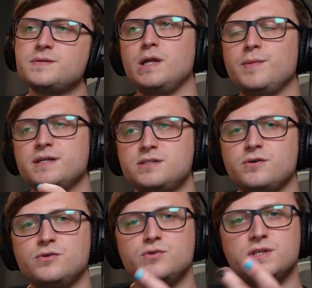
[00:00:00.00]
but I might start
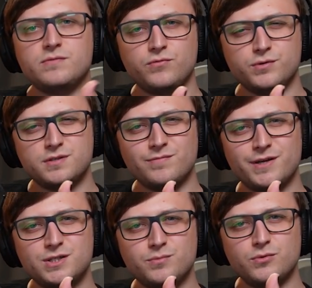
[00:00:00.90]
using fruits and
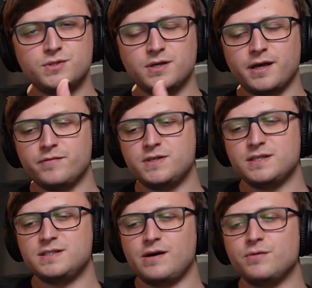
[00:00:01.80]
vegetables to kind of
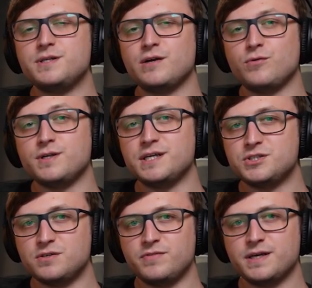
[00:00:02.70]
test out
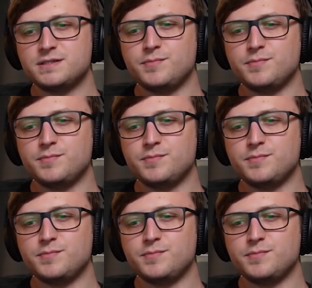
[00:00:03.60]
degradation effects,